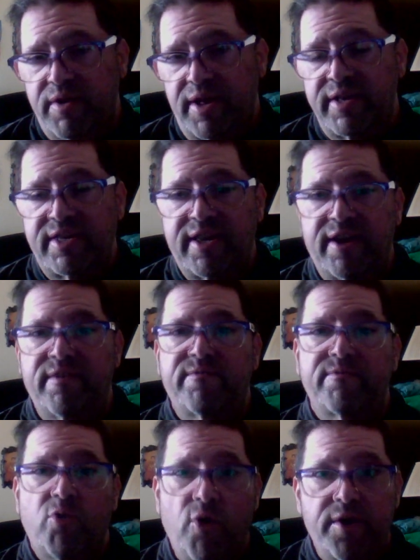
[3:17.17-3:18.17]
And instead of
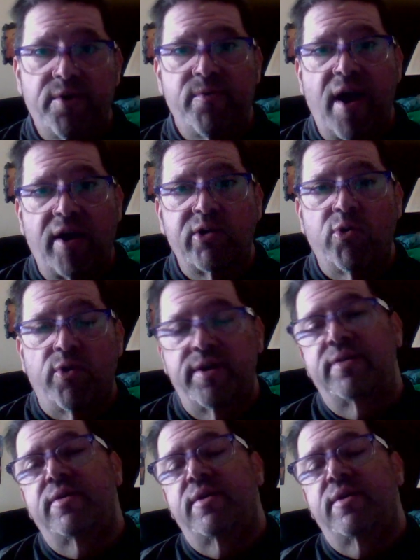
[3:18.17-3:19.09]
calling around on it,